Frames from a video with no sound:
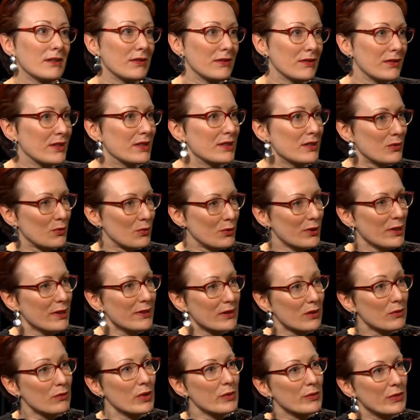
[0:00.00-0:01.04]
this work
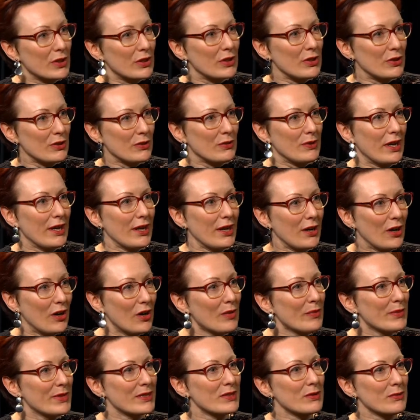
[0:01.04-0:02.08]
that women do at
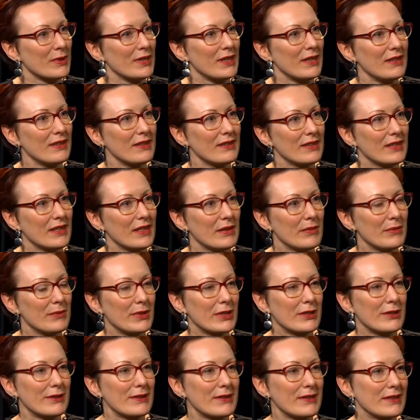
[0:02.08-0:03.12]
home as well,
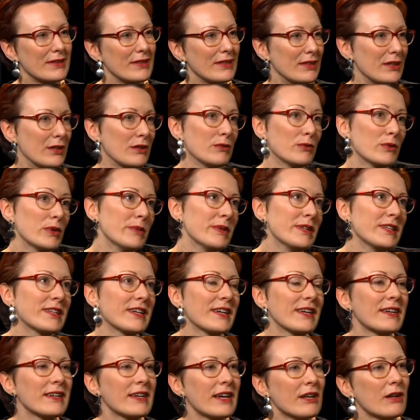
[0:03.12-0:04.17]
because women
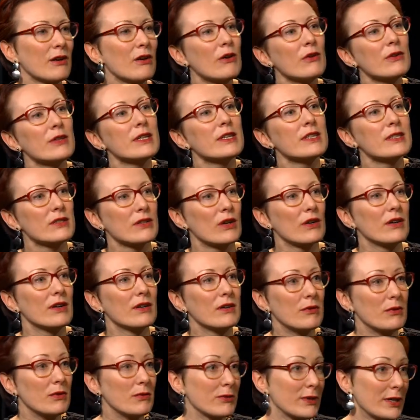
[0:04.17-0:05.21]
can get all these
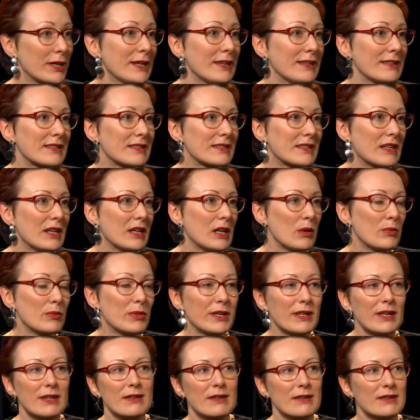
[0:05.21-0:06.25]
rights,
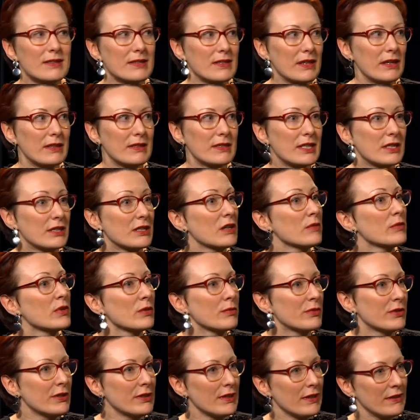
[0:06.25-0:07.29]
but then it's a double
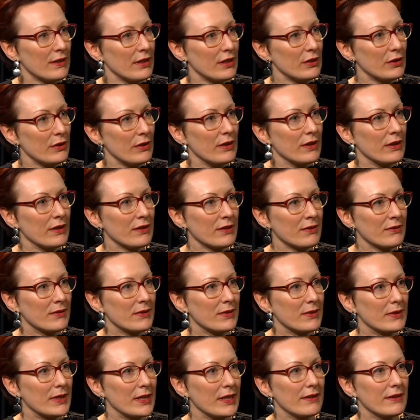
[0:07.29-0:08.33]
burden they're doing.
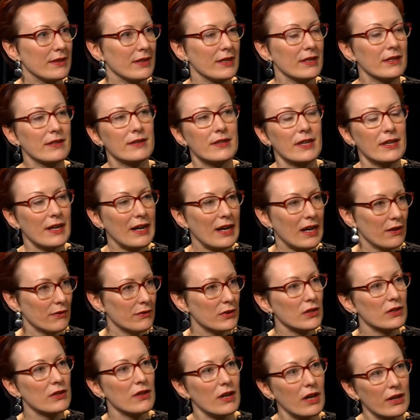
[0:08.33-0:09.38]
They have
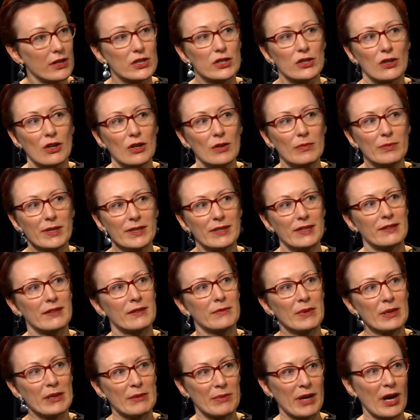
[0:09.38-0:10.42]
a job, but
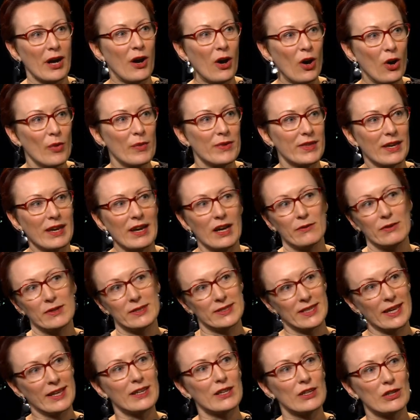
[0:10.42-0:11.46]
then at home they have a
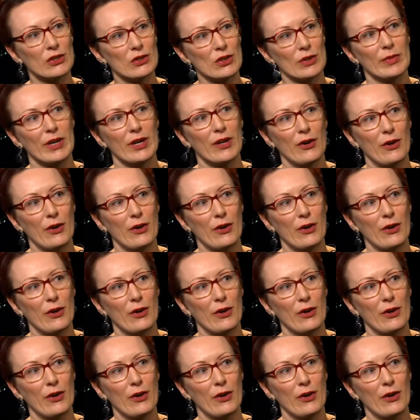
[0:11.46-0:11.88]
second job at